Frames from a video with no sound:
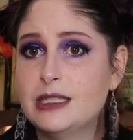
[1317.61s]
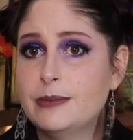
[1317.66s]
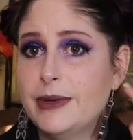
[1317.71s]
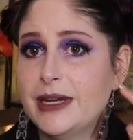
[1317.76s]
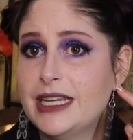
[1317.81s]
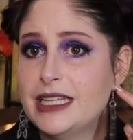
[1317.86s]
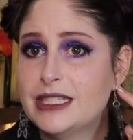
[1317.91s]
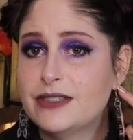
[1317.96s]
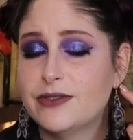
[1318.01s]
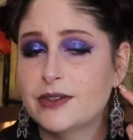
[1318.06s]

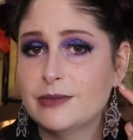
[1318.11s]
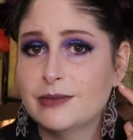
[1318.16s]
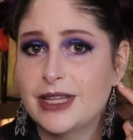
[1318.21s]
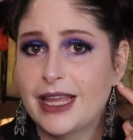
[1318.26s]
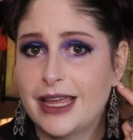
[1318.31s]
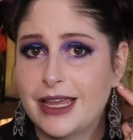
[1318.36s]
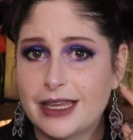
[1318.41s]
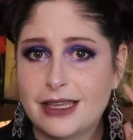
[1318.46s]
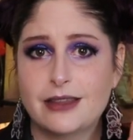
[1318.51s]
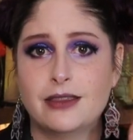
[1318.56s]
space from
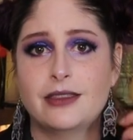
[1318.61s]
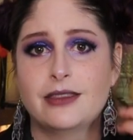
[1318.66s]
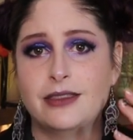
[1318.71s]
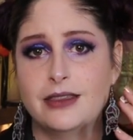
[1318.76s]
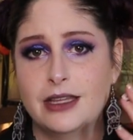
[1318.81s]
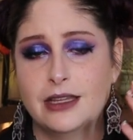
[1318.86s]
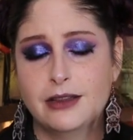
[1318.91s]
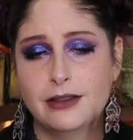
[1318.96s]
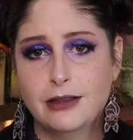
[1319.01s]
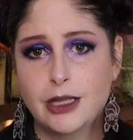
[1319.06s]
like
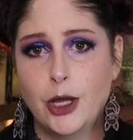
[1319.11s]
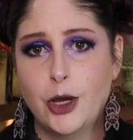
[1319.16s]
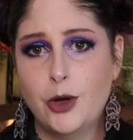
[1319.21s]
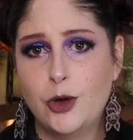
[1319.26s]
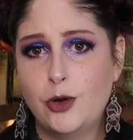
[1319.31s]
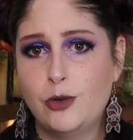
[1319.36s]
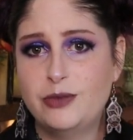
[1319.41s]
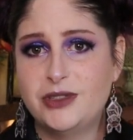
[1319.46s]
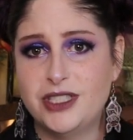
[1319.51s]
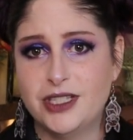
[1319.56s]
the
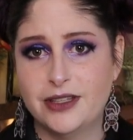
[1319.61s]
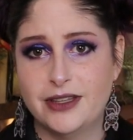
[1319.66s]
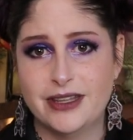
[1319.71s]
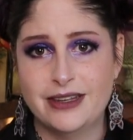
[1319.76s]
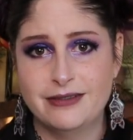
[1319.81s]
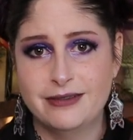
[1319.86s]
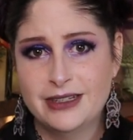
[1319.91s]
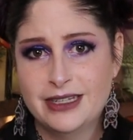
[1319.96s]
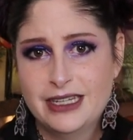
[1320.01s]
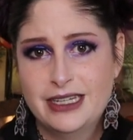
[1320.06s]
lobe to
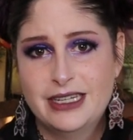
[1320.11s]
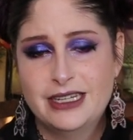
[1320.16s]
the